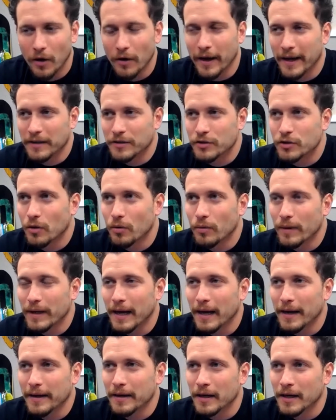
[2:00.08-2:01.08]
Okay. So we
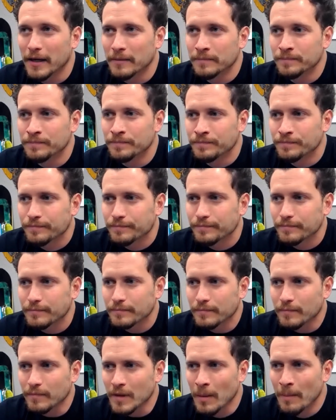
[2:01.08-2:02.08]
got,
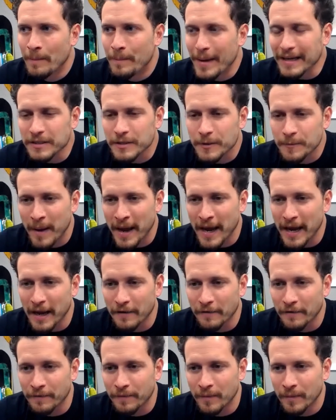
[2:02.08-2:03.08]
best
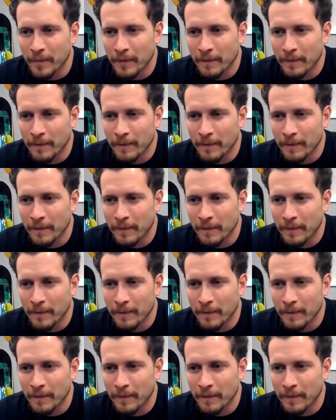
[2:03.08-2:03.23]
paved